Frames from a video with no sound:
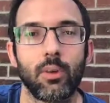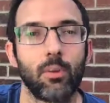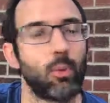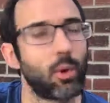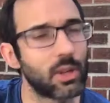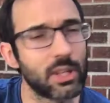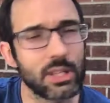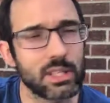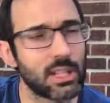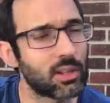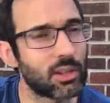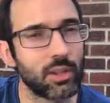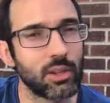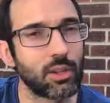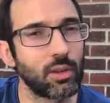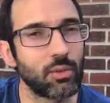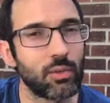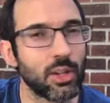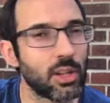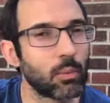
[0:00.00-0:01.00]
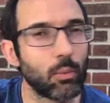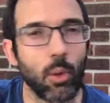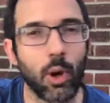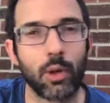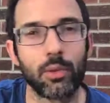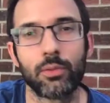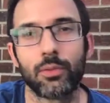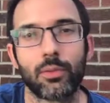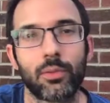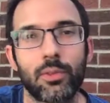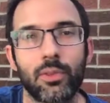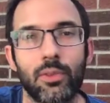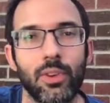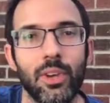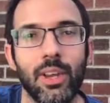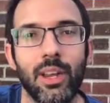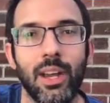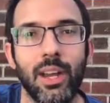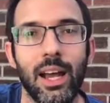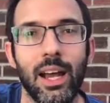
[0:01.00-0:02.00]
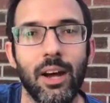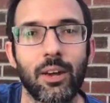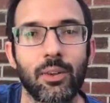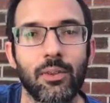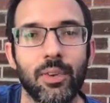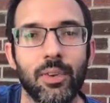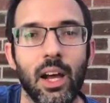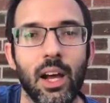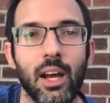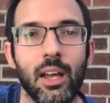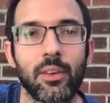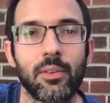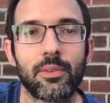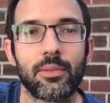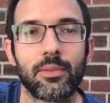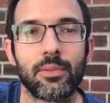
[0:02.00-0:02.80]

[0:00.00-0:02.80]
What is it that you really want out of life?